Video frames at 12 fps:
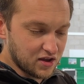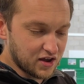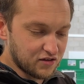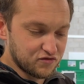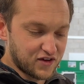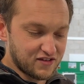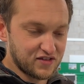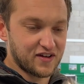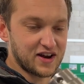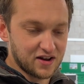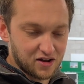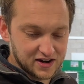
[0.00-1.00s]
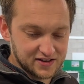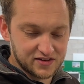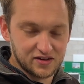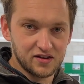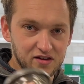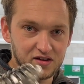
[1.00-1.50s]
Very, very light,
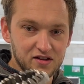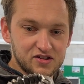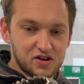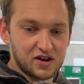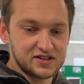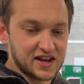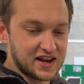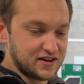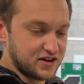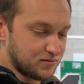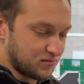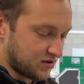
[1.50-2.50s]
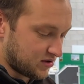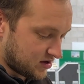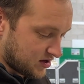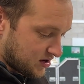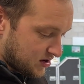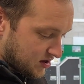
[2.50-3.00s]
titanium,
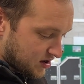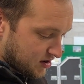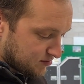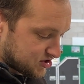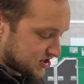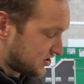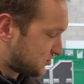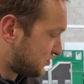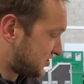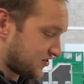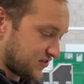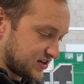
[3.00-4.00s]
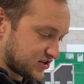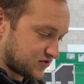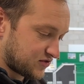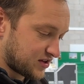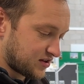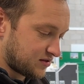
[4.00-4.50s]
machine specifically just
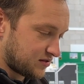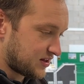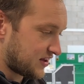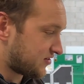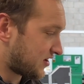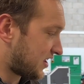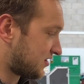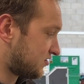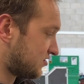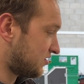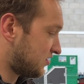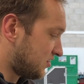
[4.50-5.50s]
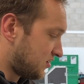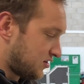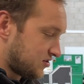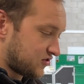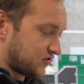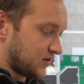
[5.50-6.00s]
for this and
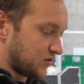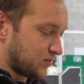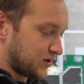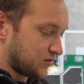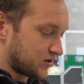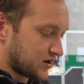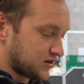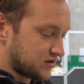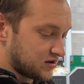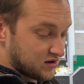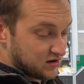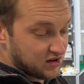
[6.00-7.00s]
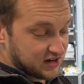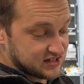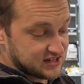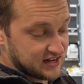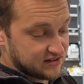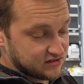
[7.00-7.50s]
to fit on the wheel gun. Like I
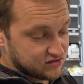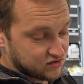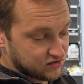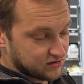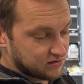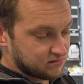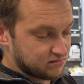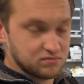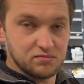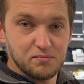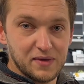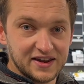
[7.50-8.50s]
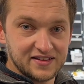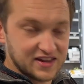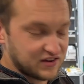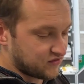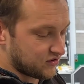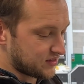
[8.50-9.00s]
said, it's got the many
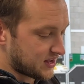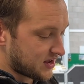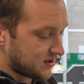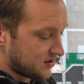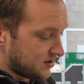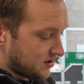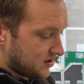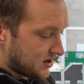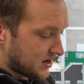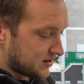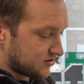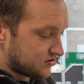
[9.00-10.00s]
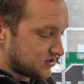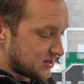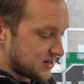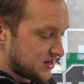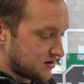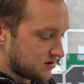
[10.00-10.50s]
teeth on there and
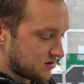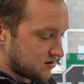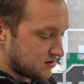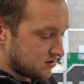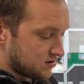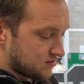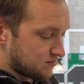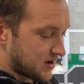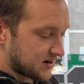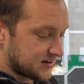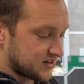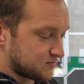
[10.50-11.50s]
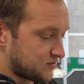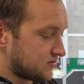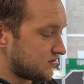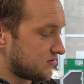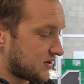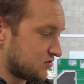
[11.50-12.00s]
the magnets, but
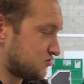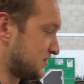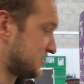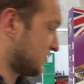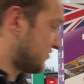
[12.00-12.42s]
that was missing a